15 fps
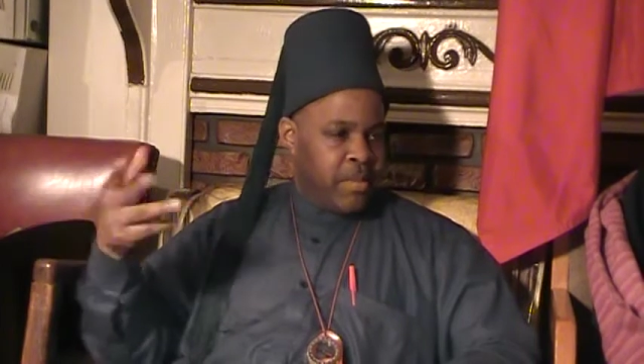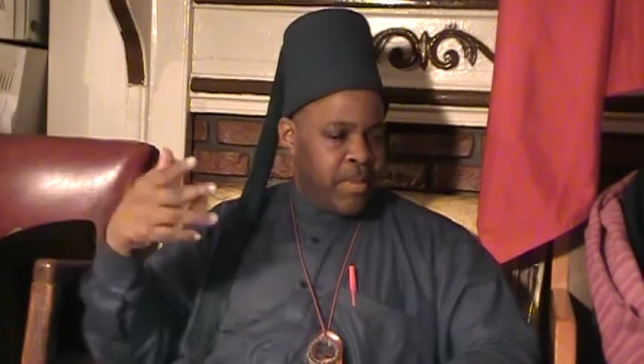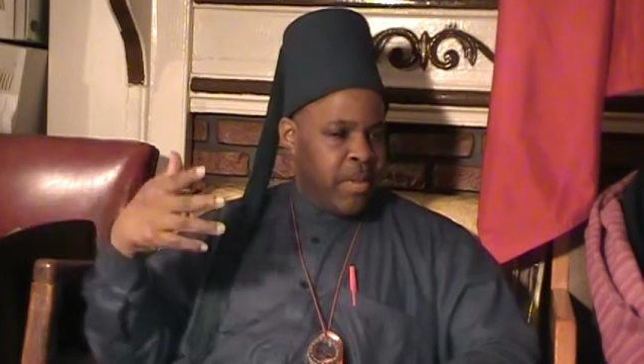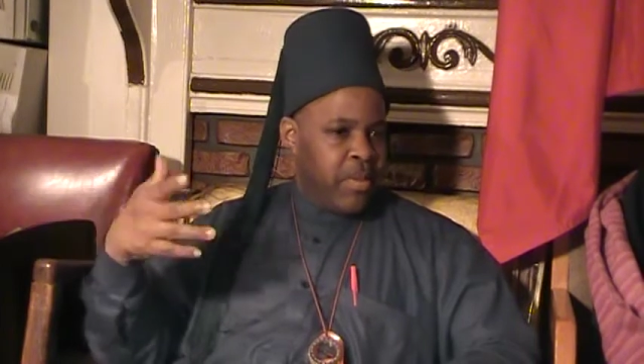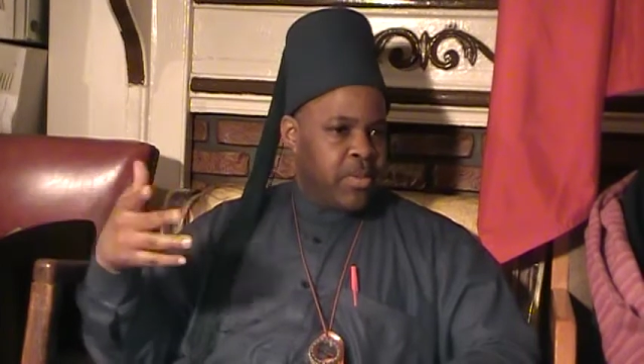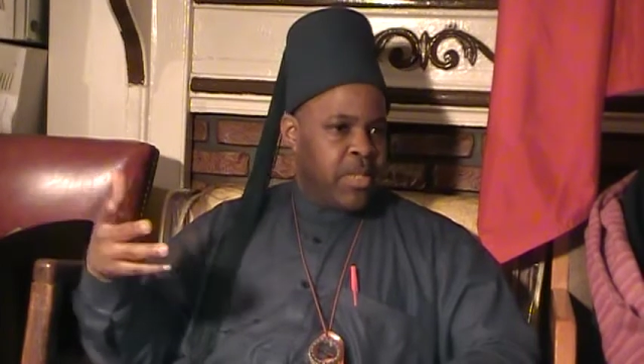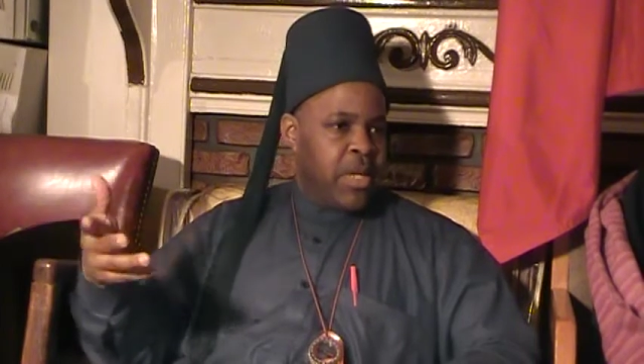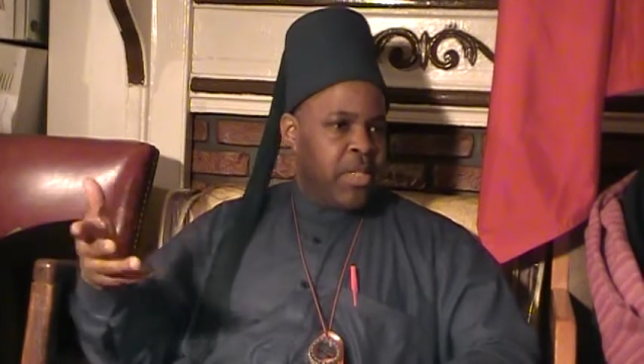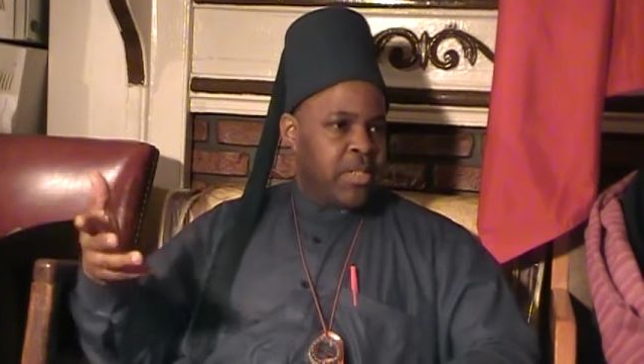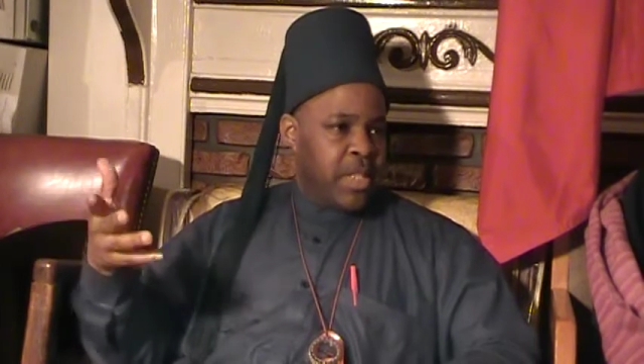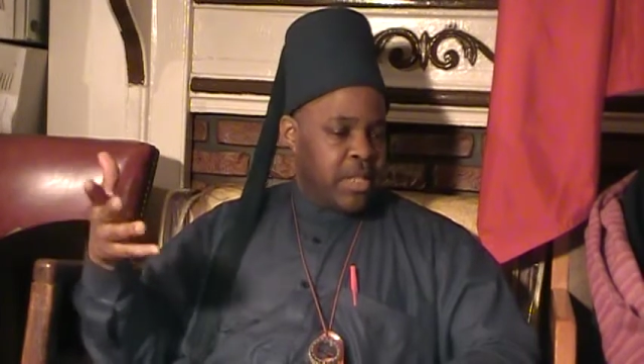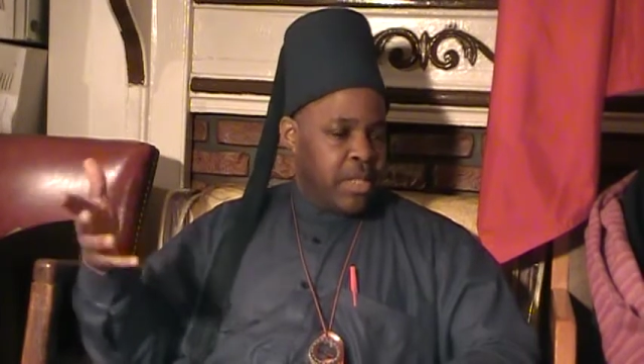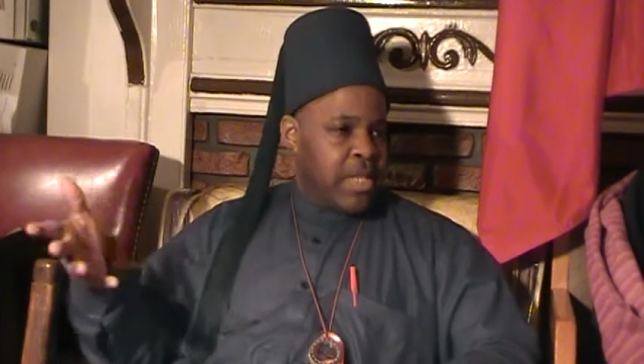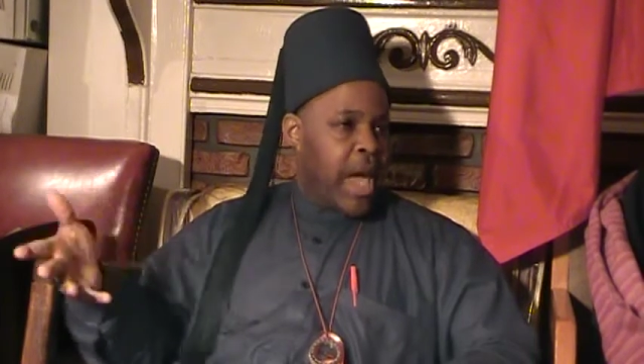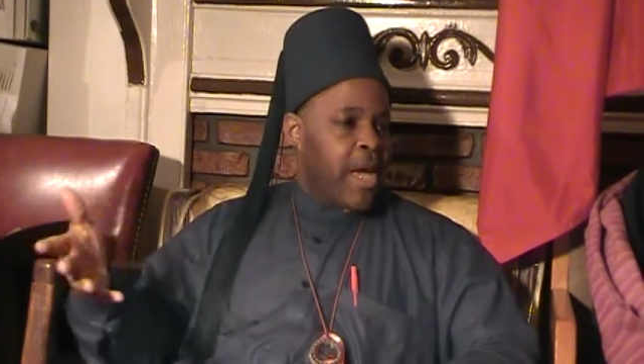penalties and
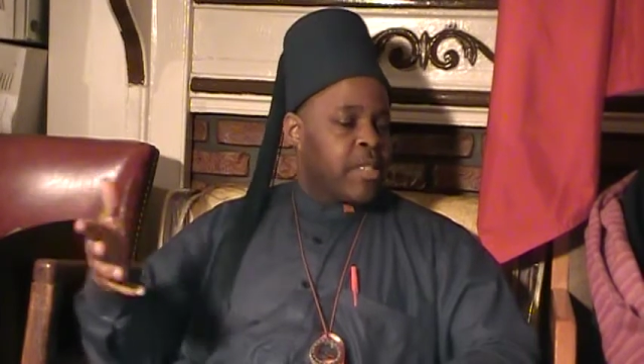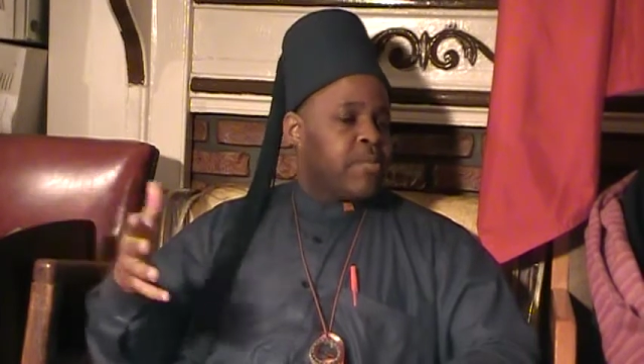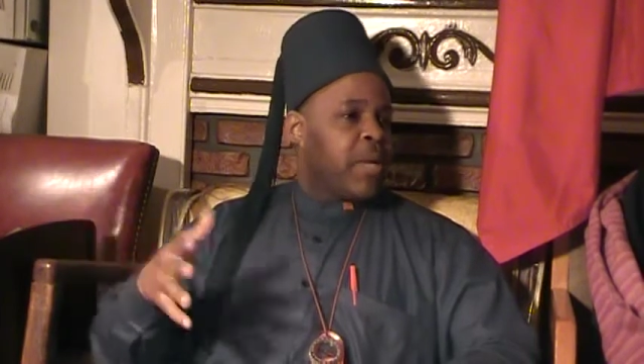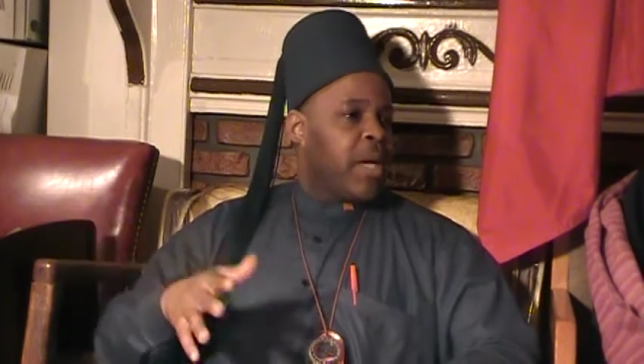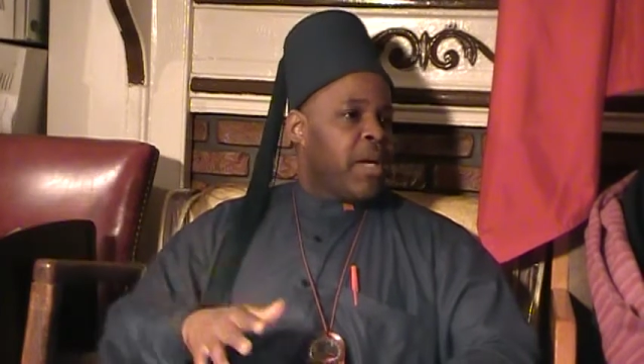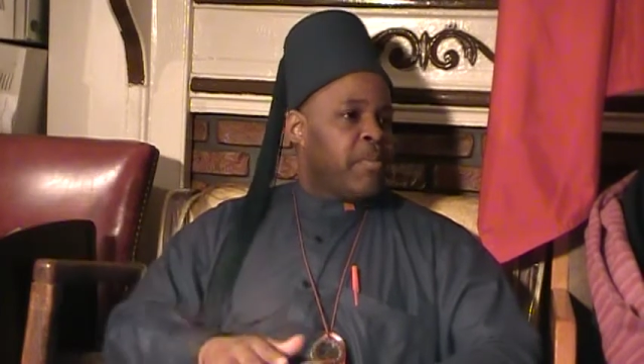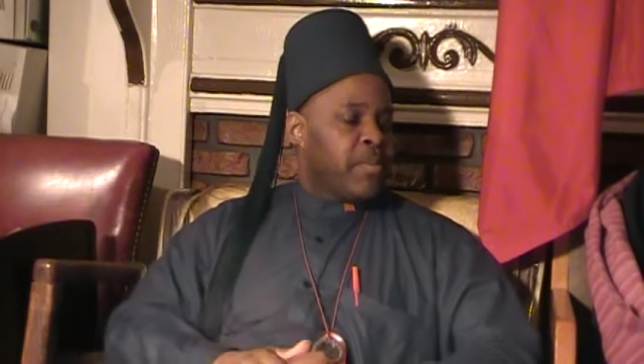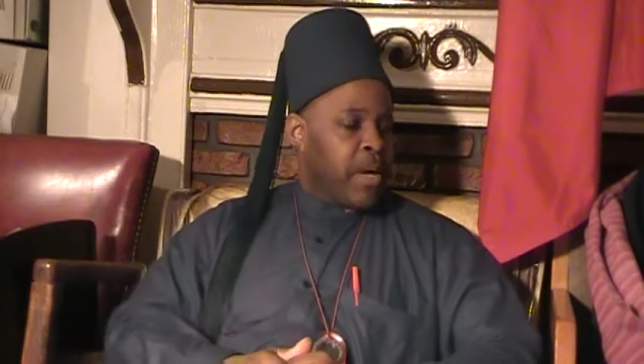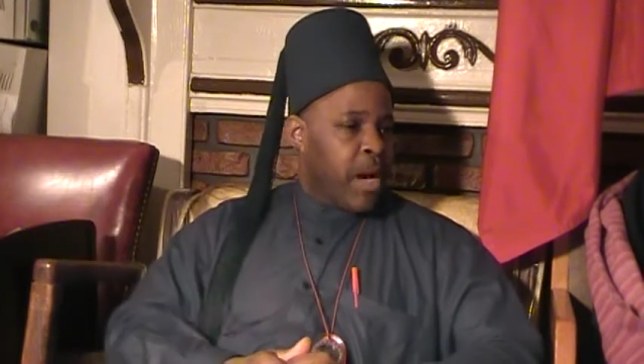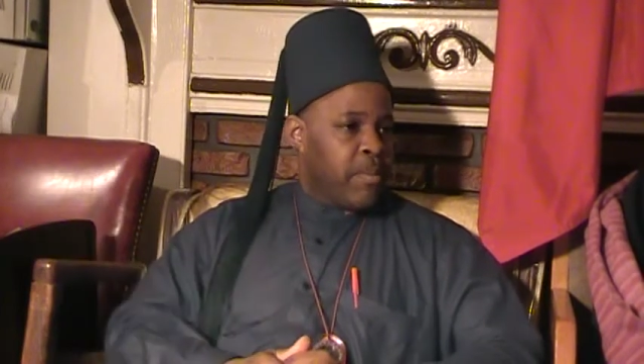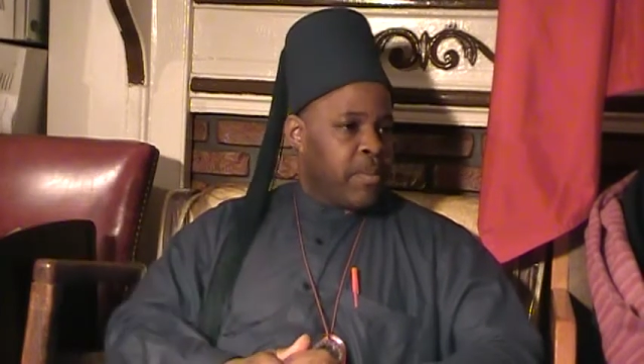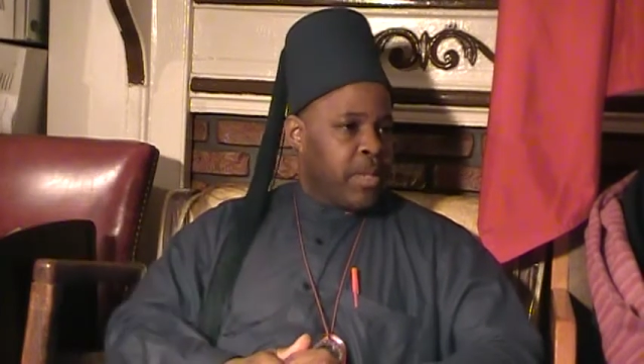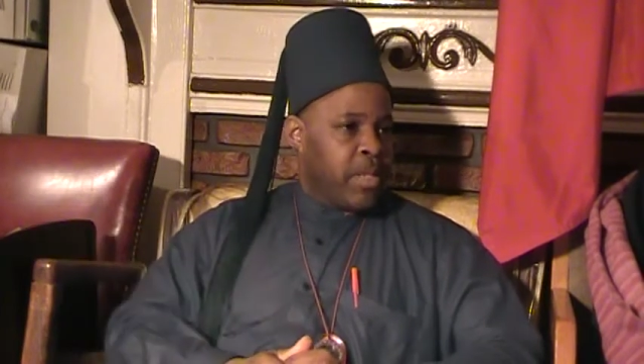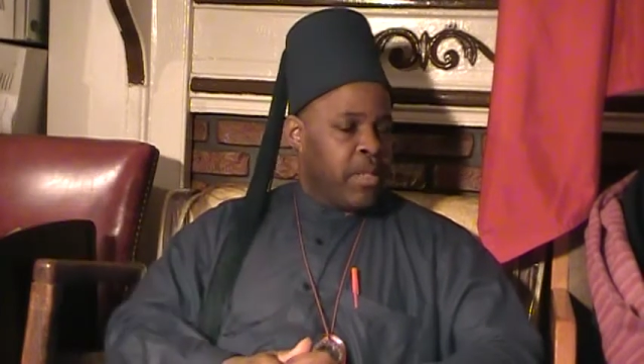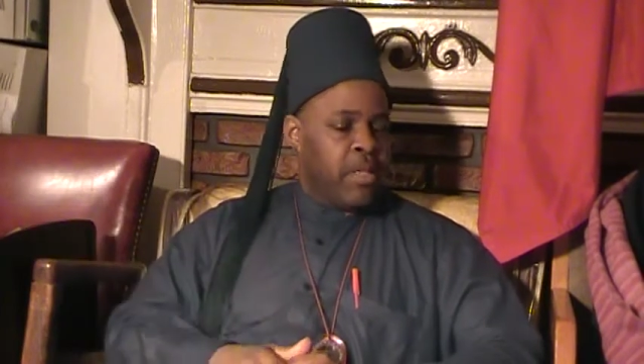the tax paid
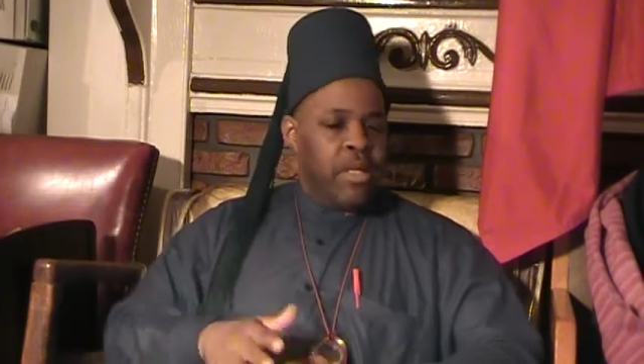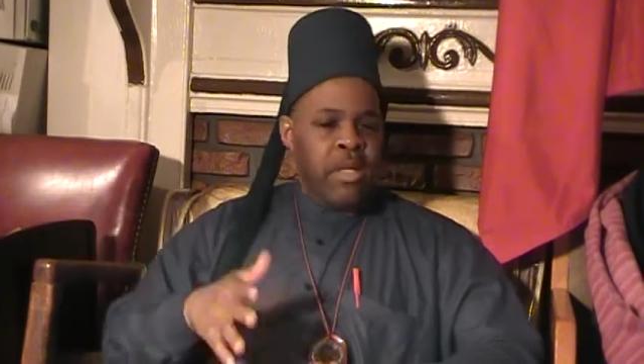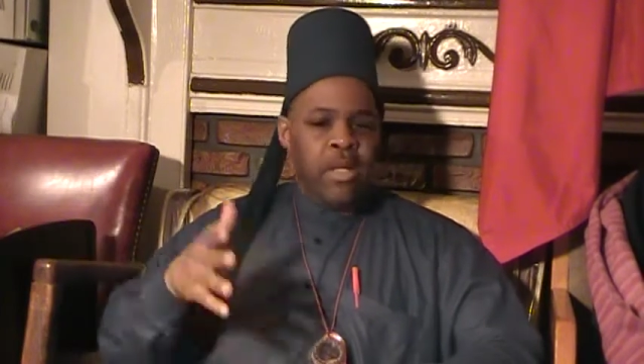promptly,